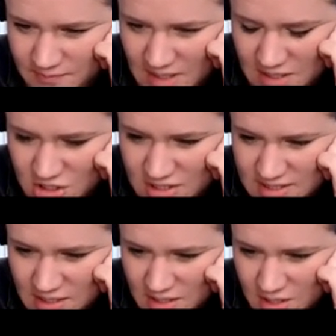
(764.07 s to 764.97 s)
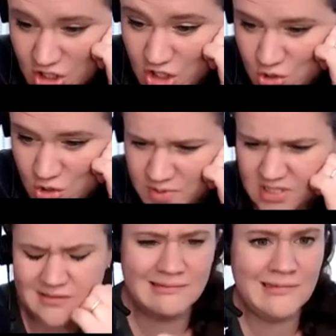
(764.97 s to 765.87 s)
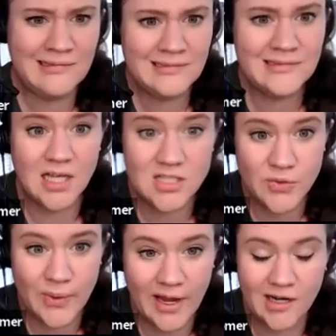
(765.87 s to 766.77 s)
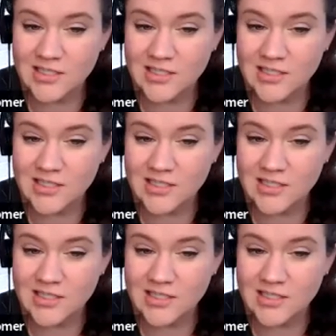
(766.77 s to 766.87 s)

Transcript: Inches cubed, not square.